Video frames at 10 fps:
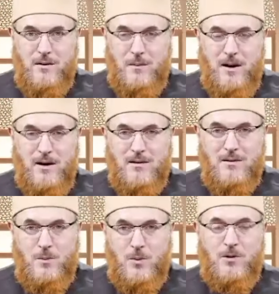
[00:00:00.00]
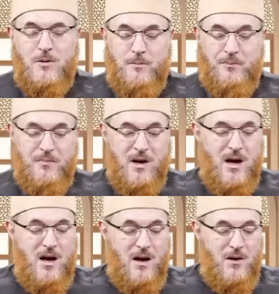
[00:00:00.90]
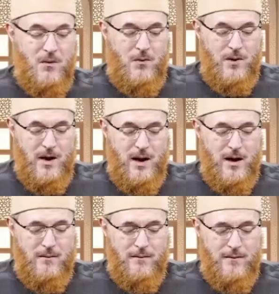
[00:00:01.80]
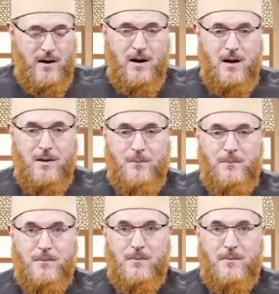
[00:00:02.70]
the pious program, we have